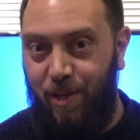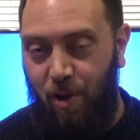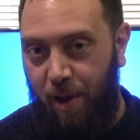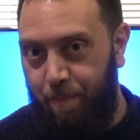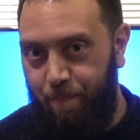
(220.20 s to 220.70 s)

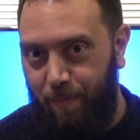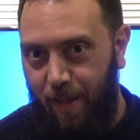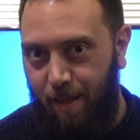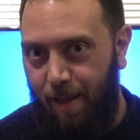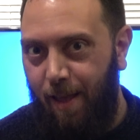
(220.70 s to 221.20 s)
time.
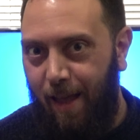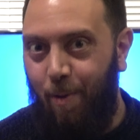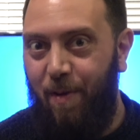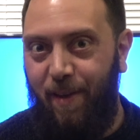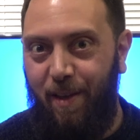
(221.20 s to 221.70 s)

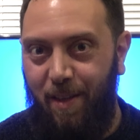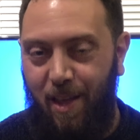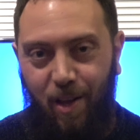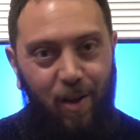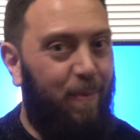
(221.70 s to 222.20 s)
However,
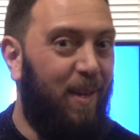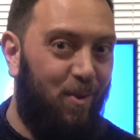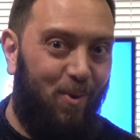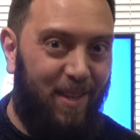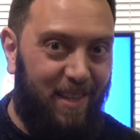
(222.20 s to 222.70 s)
I've been
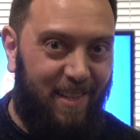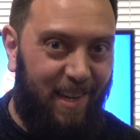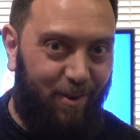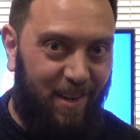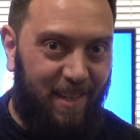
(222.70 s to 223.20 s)
using
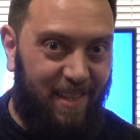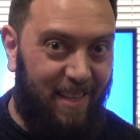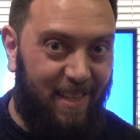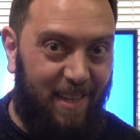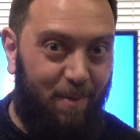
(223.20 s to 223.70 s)
Siri
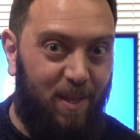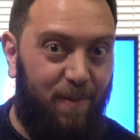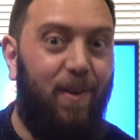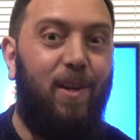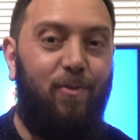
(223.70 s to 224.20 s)
since it was
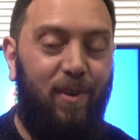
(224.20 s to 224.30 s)
first